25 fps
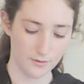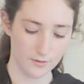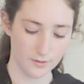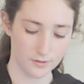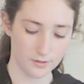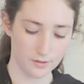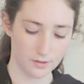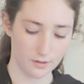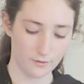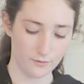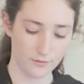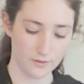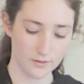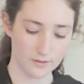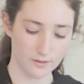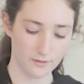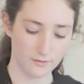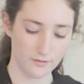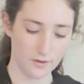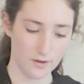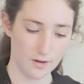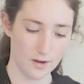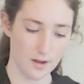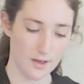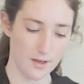surface
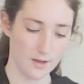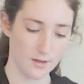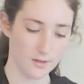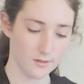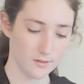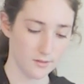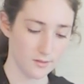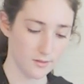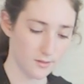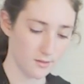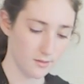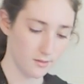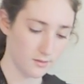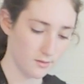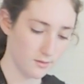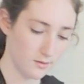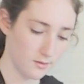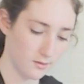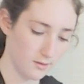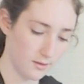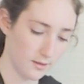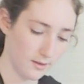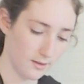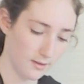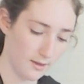of your hand
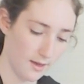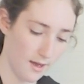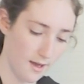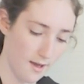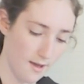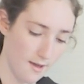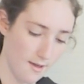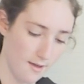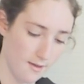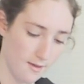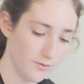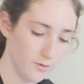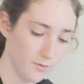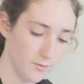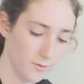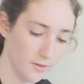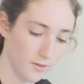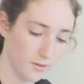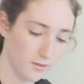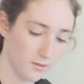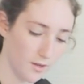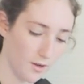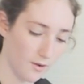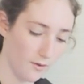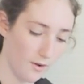like that. I never
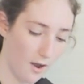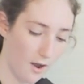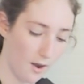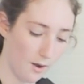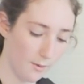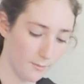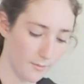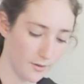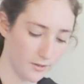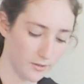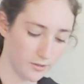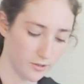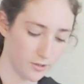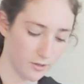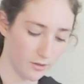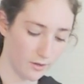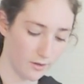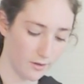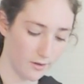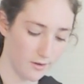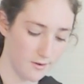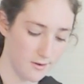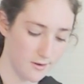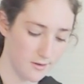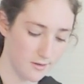really know how much you're
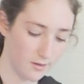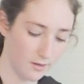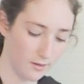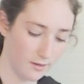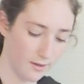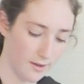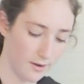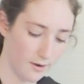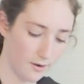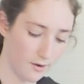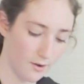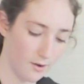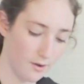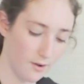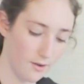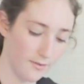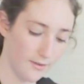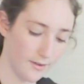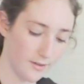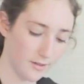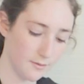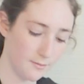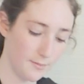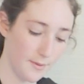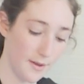gonna need to layer on,
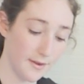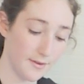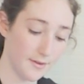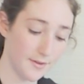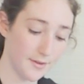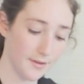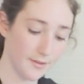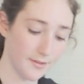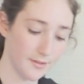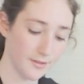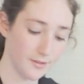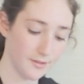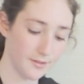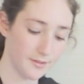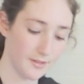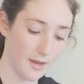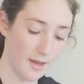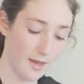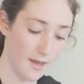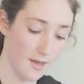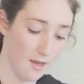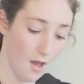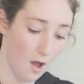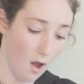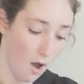like depending on your
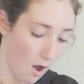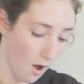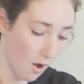day.